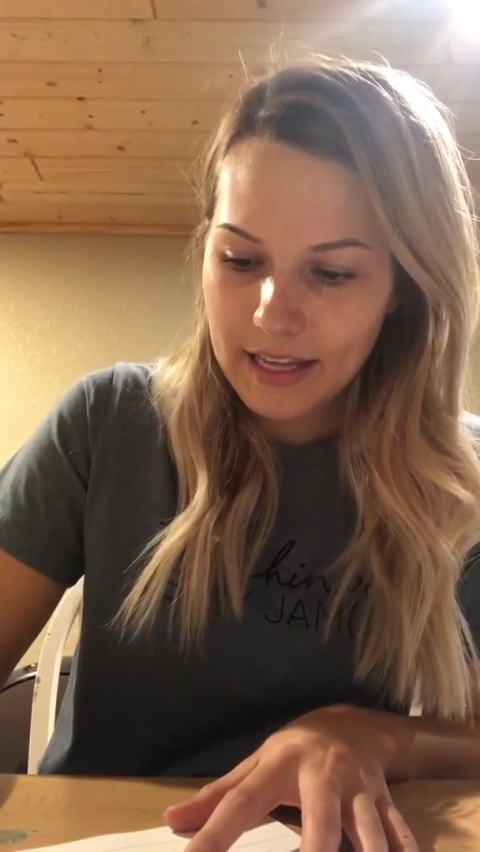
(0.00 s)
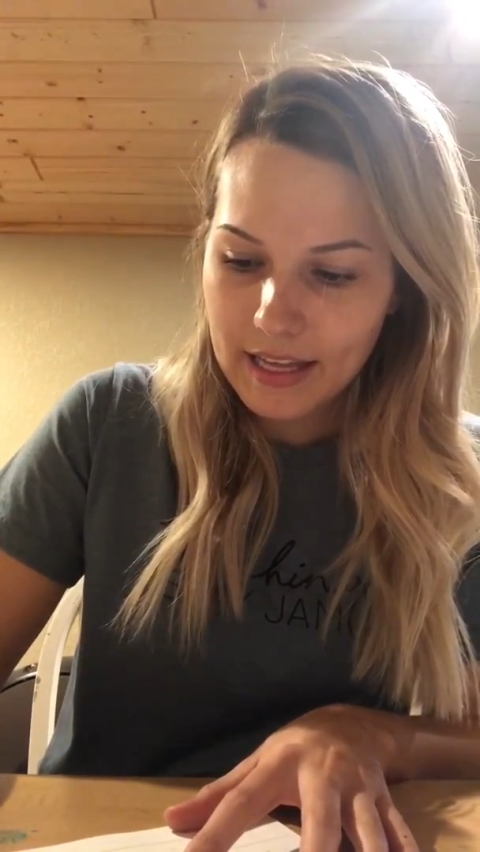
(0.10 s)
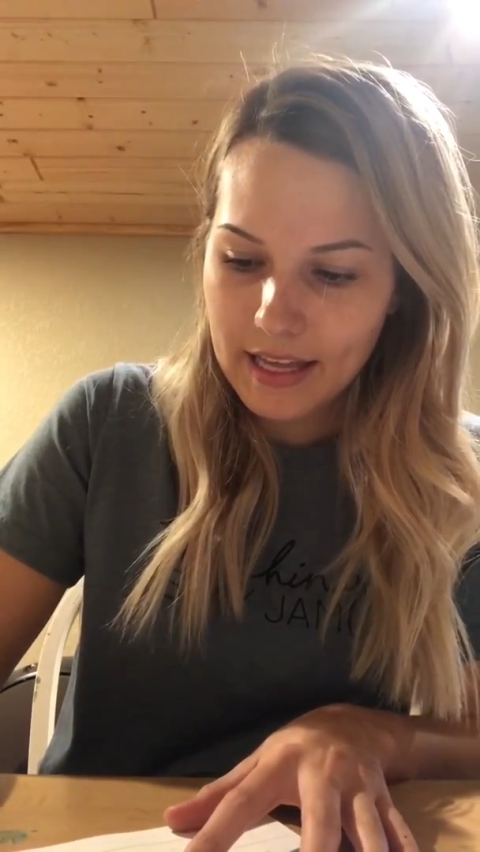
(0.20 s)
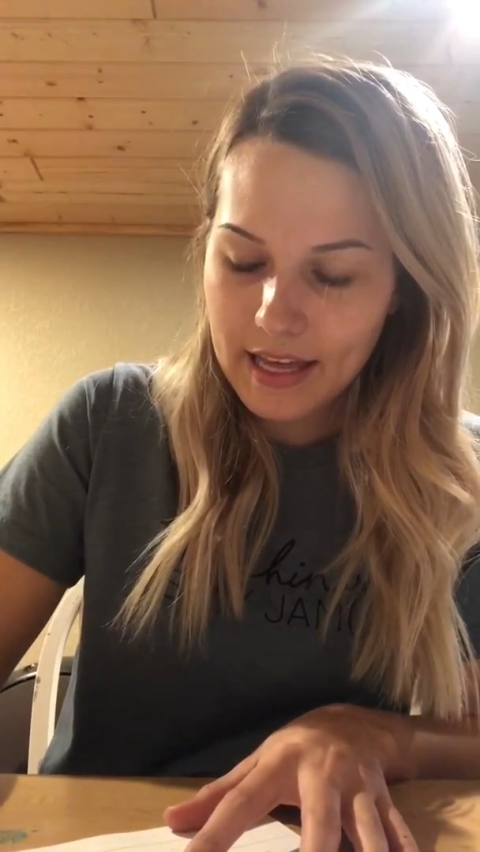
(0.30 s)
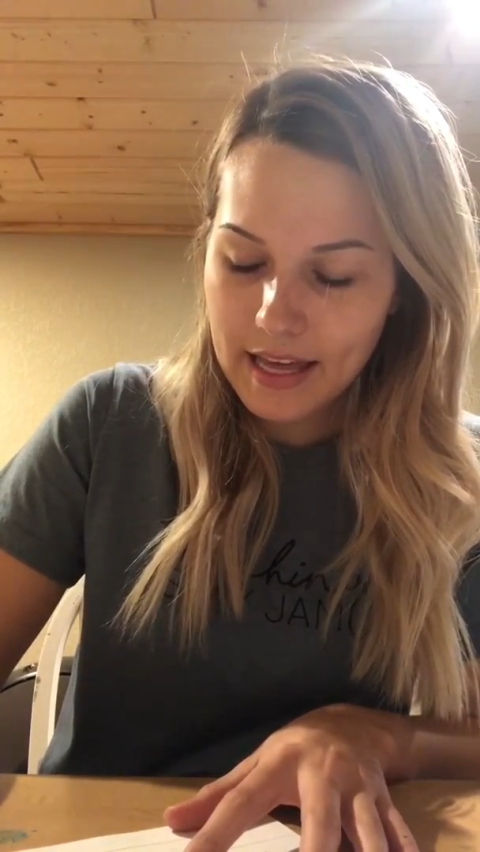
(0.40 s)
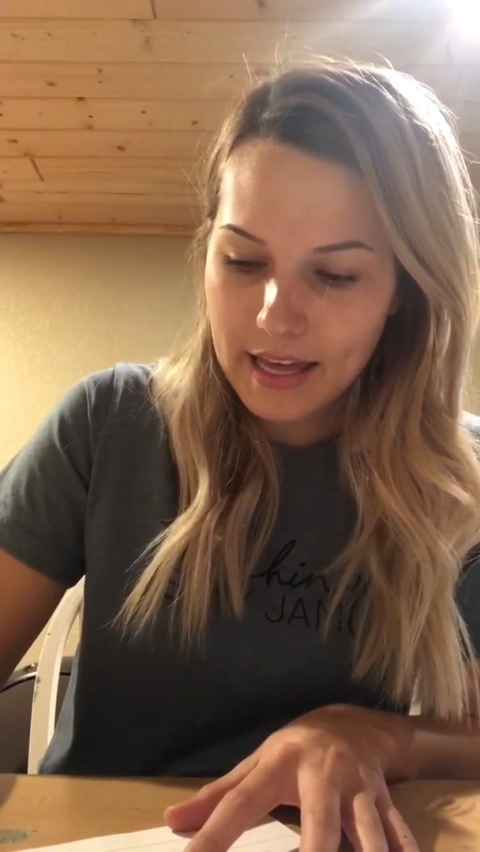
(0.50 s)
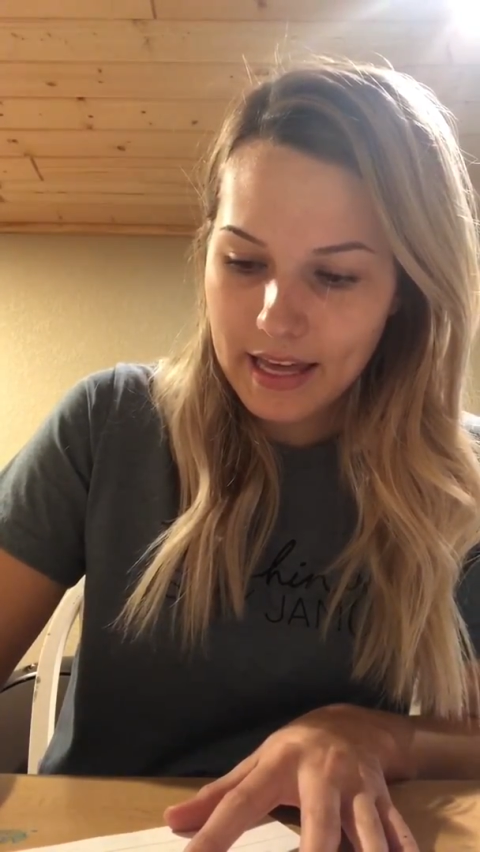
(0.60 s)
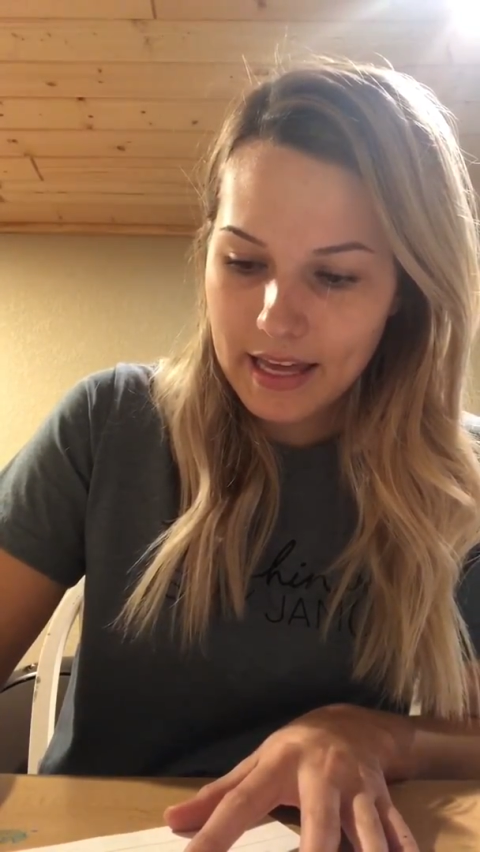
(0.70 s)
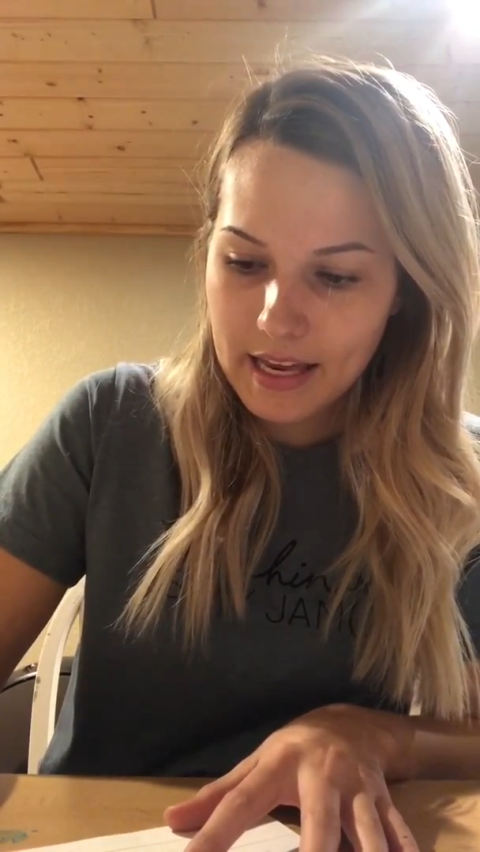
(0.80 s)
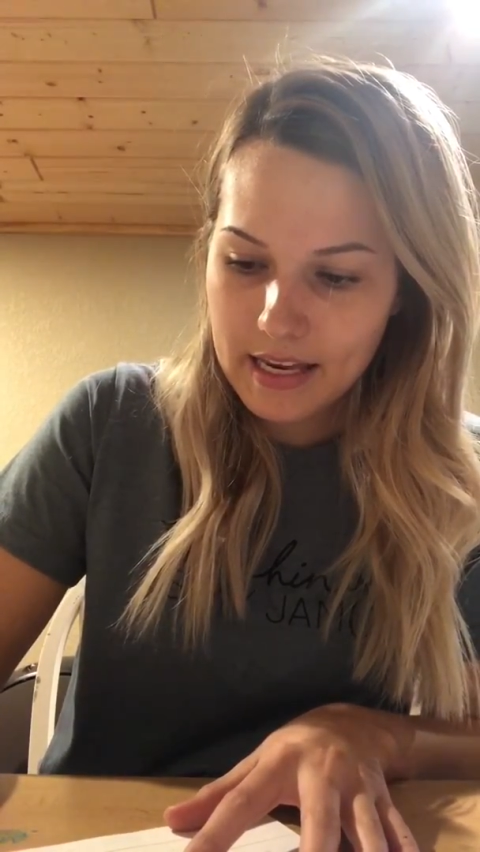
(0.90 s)

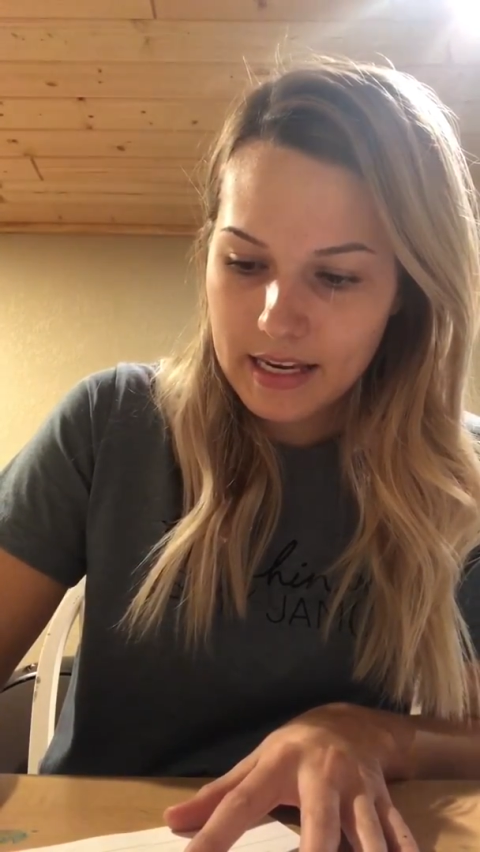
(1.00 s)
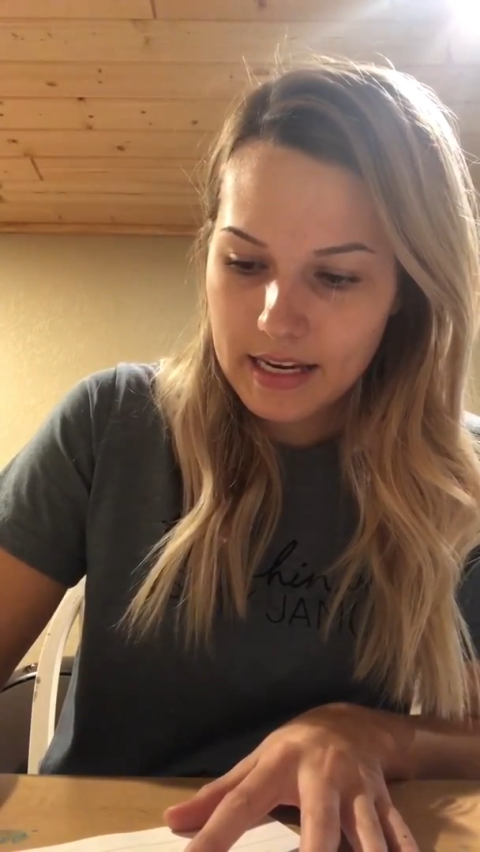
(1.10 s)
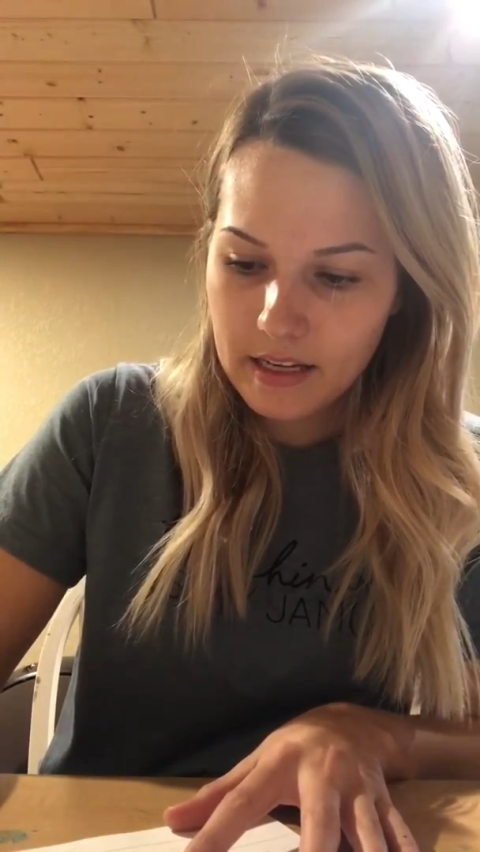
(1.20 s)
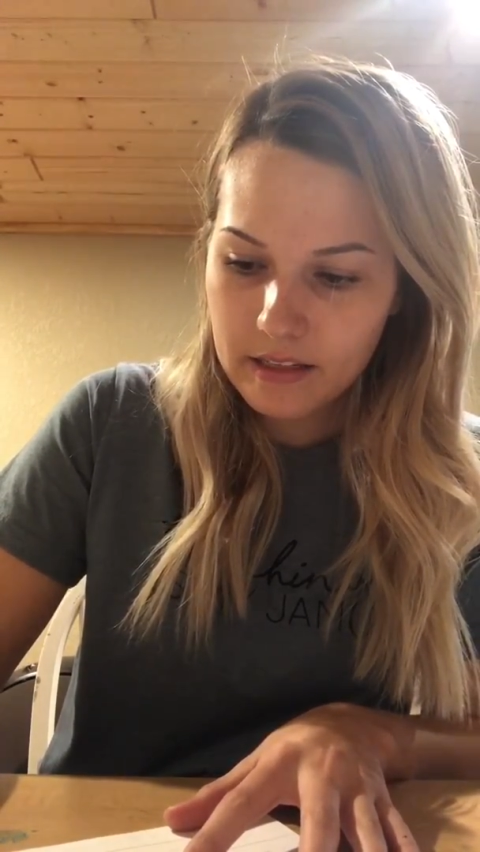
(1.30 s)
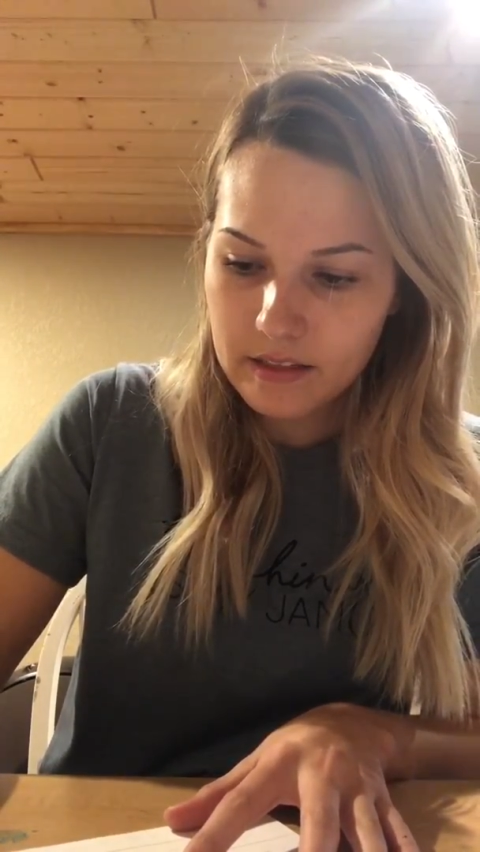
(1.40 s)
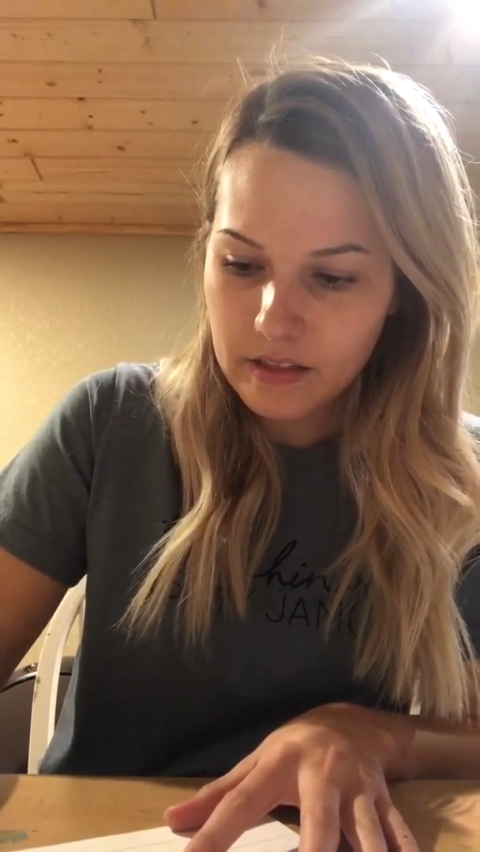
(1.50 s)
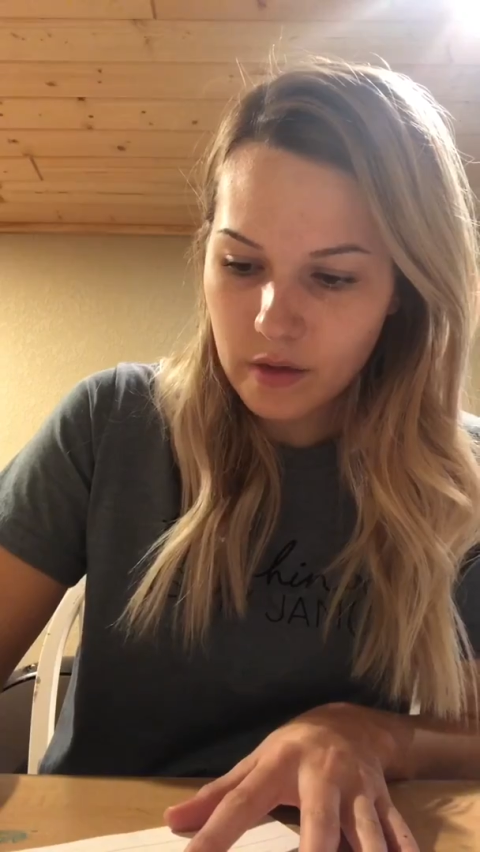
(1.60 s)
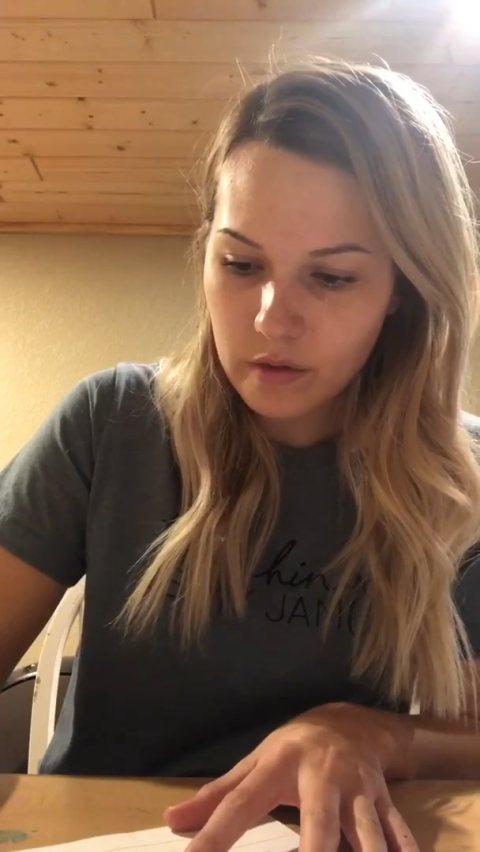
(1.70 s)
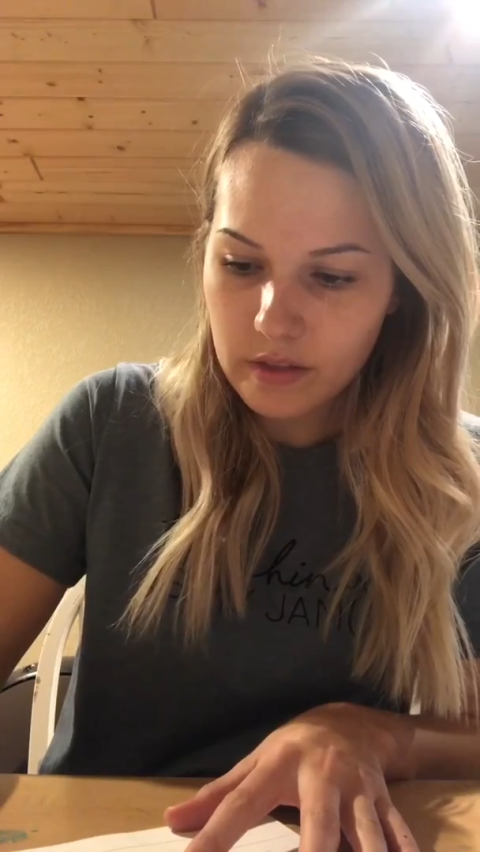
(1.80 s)
in, so